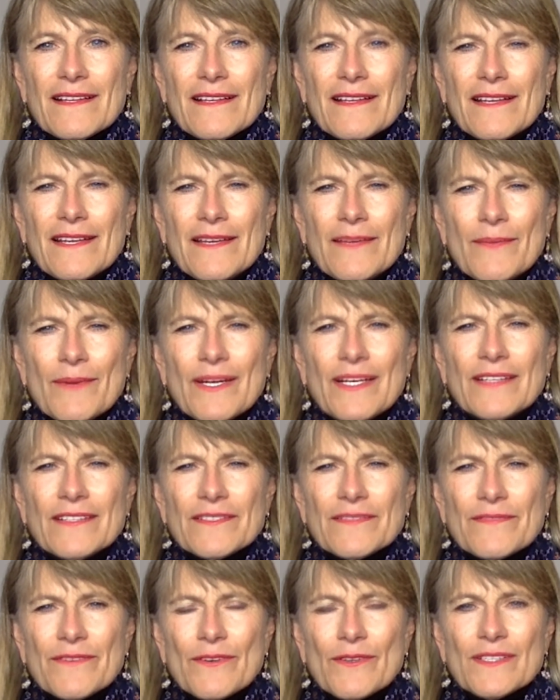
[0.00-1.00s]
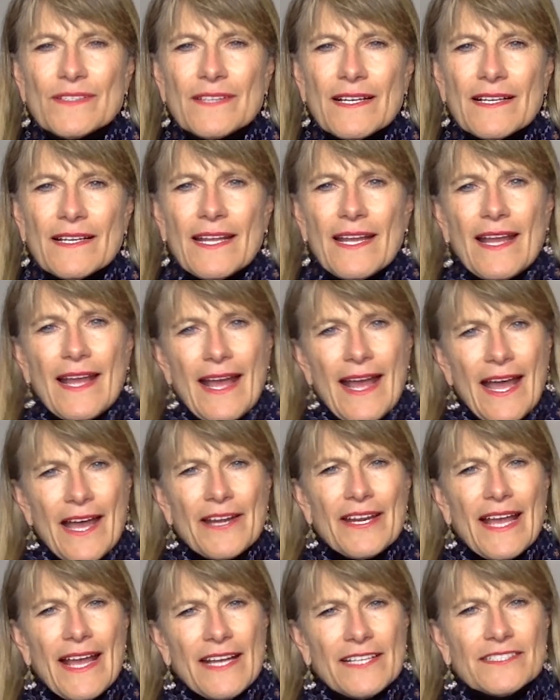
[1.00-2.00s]
he wanted to focus on how
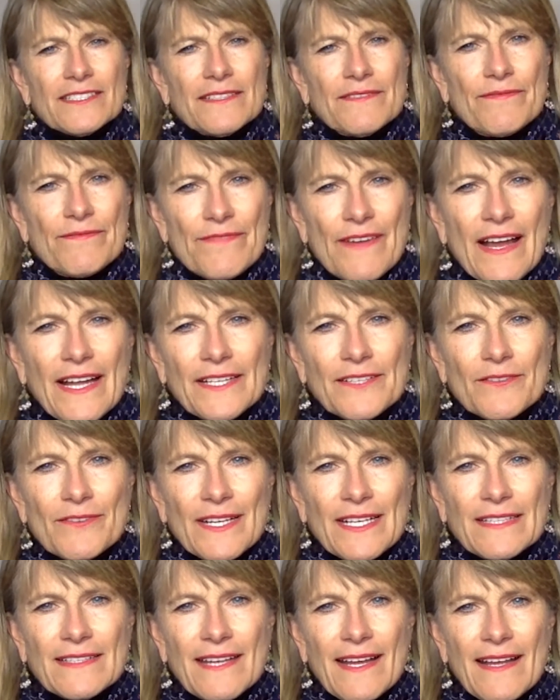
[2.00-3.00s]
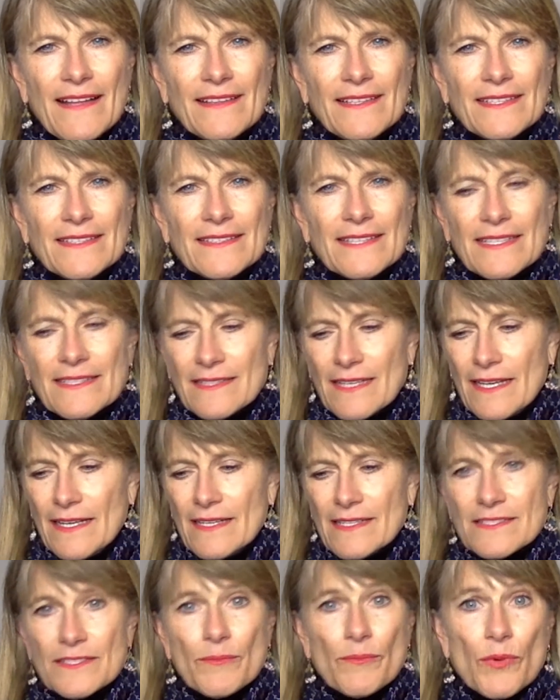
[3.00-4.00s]
to actually find great talent and
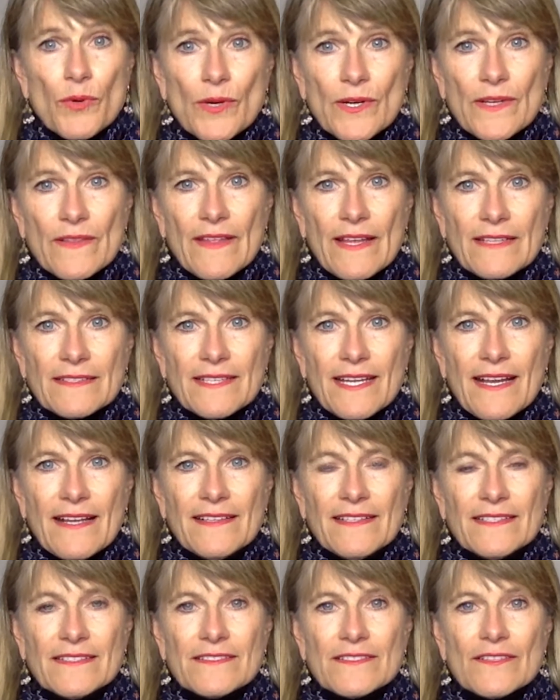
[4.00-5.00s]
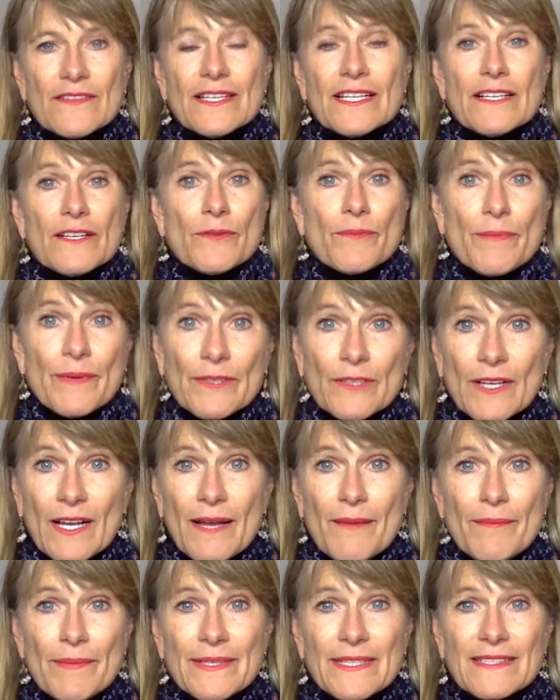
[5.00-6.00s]
support that talent so that it could build
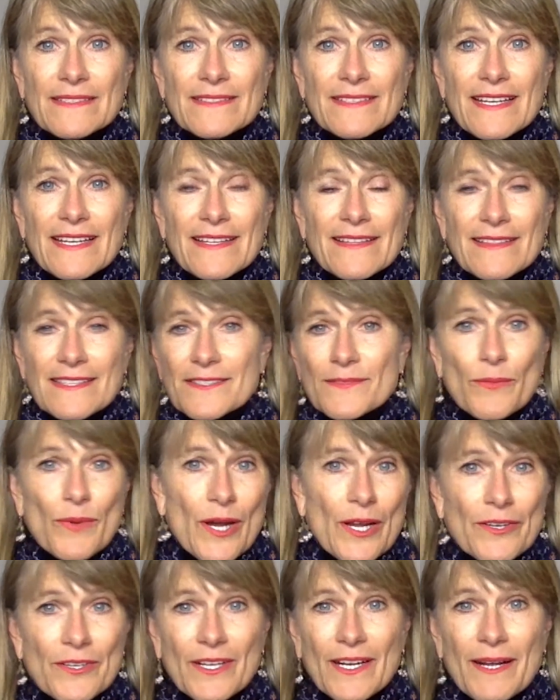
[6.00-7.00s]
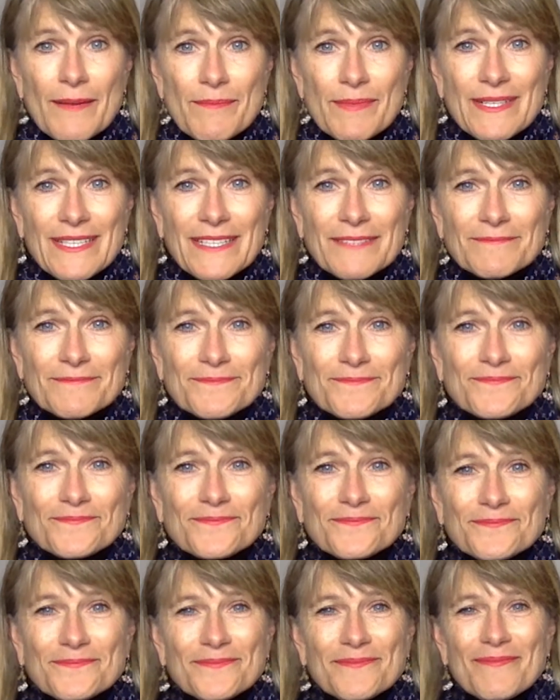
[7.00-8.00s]
companies like this water company.
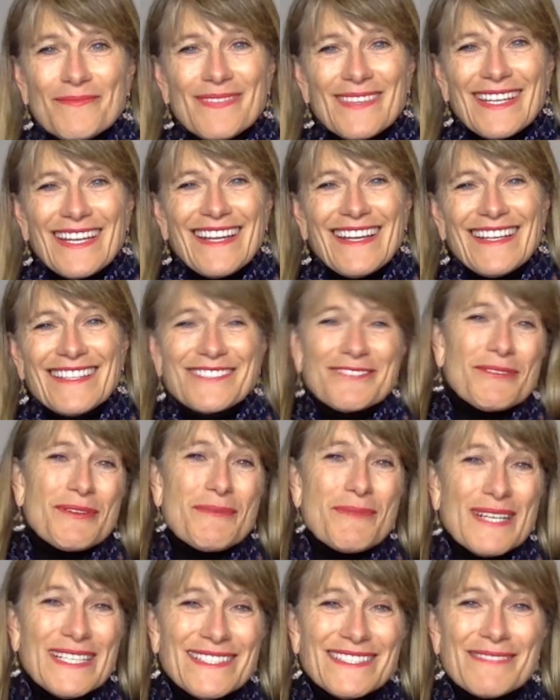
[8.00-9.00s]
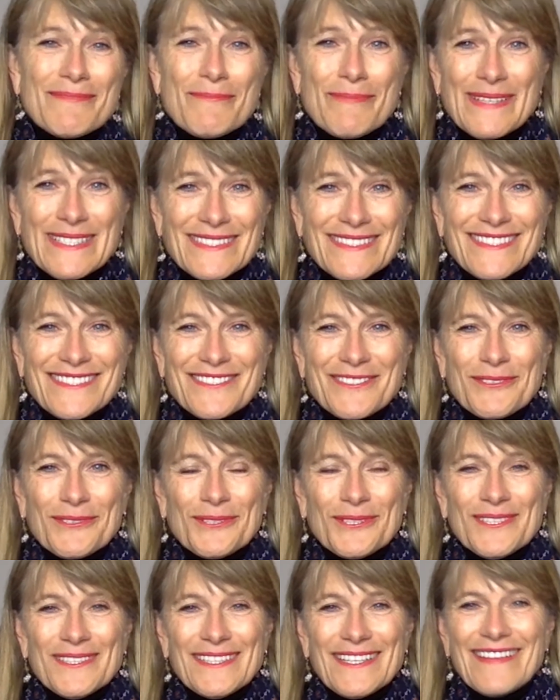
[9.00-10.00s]
So he went to business
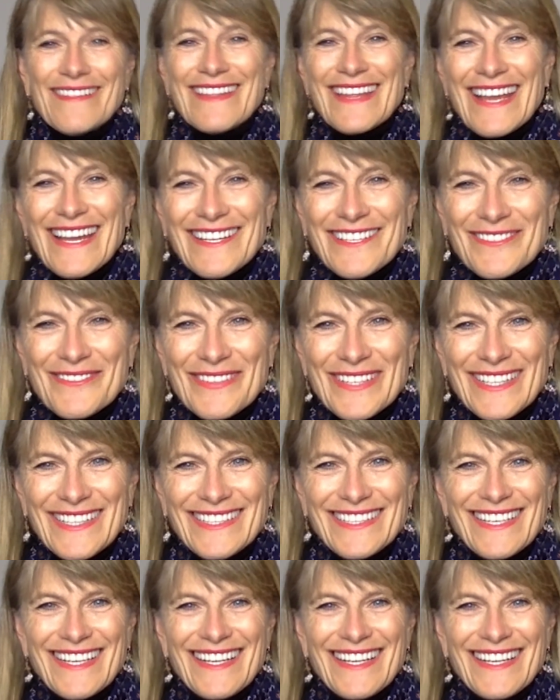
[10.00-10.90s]
school, and at the end of it,